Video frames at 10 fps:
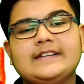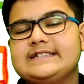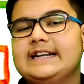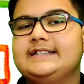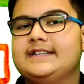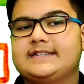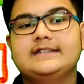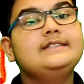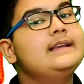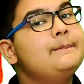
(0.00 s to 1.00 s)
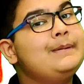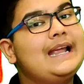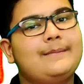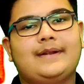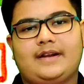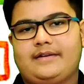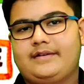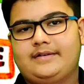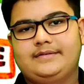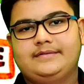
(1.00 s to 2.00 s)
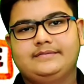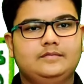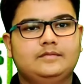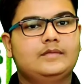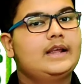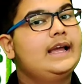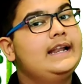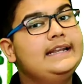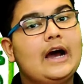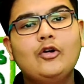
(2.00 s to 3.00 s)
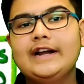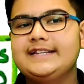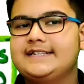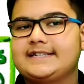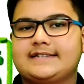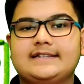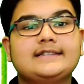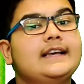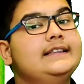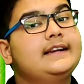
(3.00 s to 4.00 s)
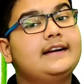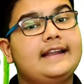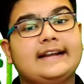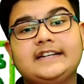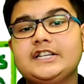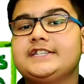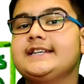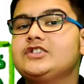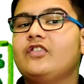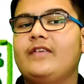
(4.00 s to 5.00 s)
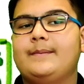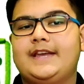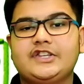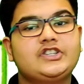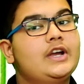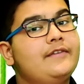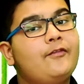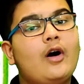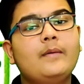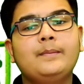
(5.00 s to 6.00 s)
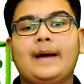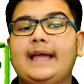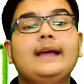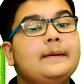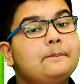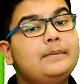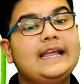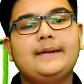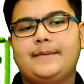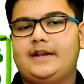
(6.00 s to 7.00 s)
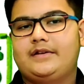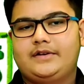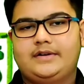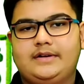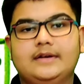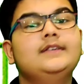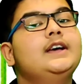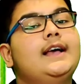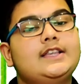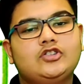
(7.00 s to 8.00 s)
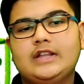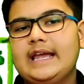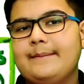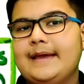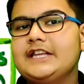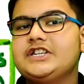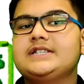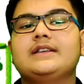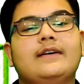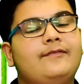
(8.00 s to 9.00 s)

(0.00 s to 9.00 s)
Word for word: first let's discuss plane mirror. Now let's discuss the characteristics of image formed by plane mirror. So the image is